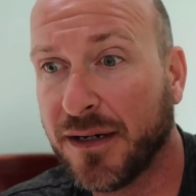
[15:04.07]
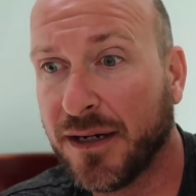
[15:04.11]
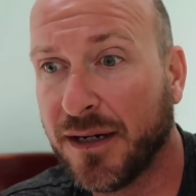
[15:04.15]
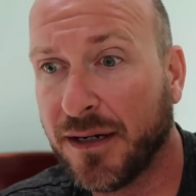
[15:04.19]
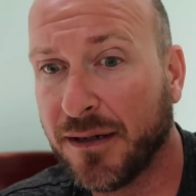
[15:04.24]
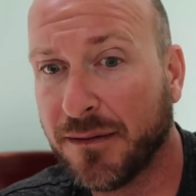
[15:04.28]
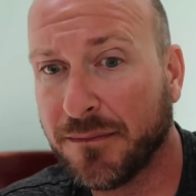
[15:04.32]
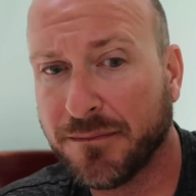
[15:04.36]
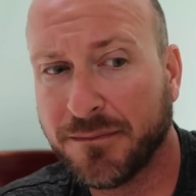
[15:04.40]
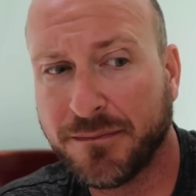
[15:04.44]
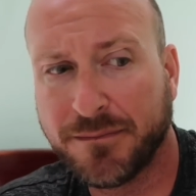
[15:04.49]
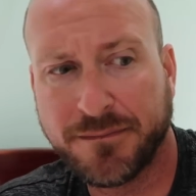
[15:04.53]

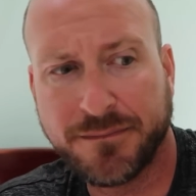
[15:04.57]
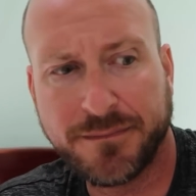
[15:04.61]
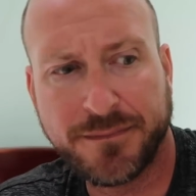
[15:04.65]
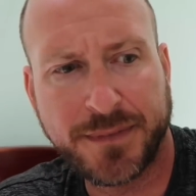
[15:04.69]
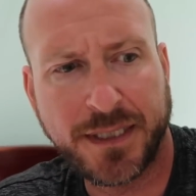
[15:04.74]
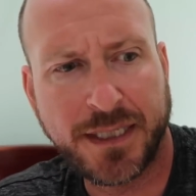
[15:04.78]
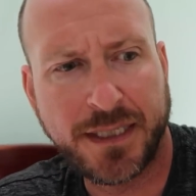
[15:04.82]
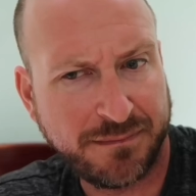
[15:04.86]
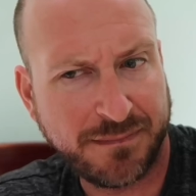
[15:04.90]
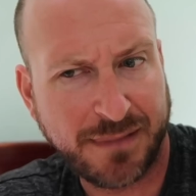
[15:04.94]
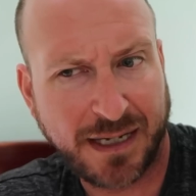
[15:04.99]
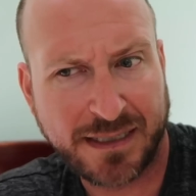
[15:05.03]

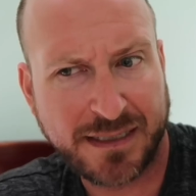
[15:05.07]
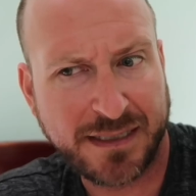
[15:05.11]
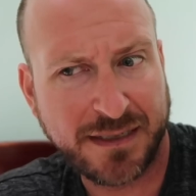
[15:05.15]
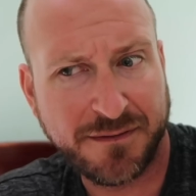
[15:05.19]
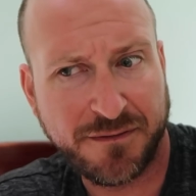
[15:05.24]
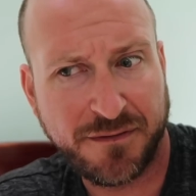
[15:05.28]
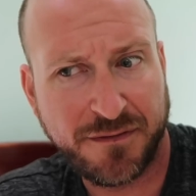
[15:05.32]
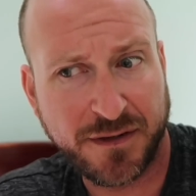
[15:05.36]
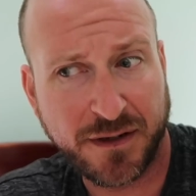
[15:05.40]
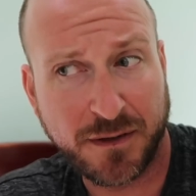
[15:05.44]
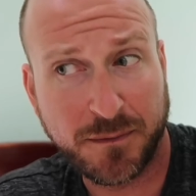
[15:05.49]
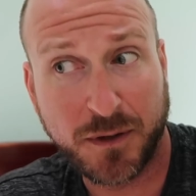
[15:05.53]
I
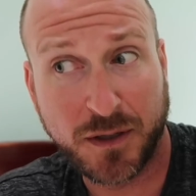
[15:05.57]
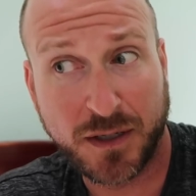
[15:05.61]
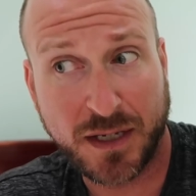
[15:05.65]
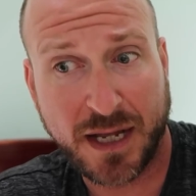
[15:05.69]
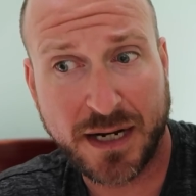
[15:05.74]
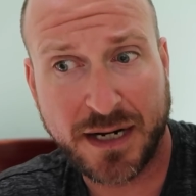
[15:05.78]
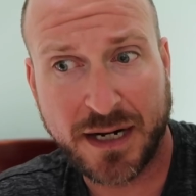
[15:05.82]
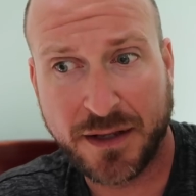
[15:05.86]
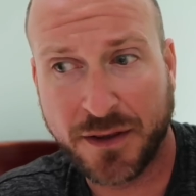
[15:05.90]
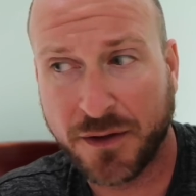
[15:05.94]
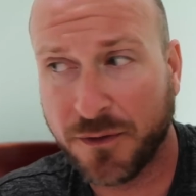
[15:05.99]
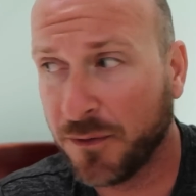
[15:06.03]
didn't film a
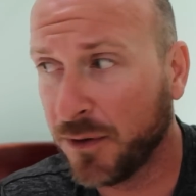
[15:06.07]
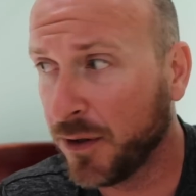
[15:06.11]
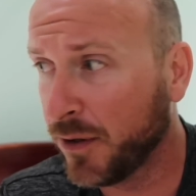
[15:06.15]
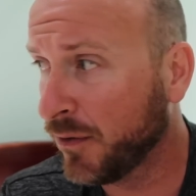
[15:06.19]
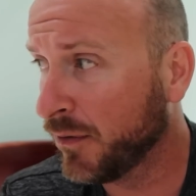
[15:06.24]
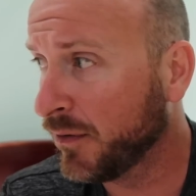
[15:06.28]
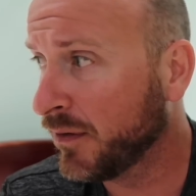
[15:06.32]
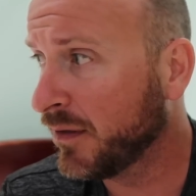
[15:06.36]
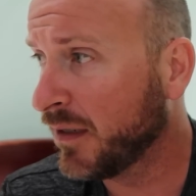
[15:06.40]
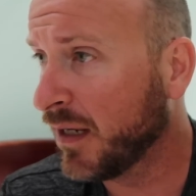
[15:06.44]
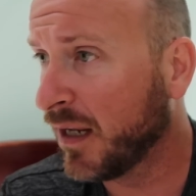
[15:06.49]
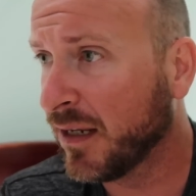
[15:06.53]
lot on the
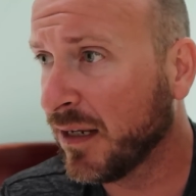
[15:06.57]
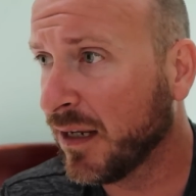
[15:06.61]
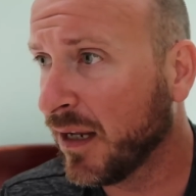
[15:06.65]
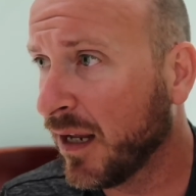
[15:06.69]
road.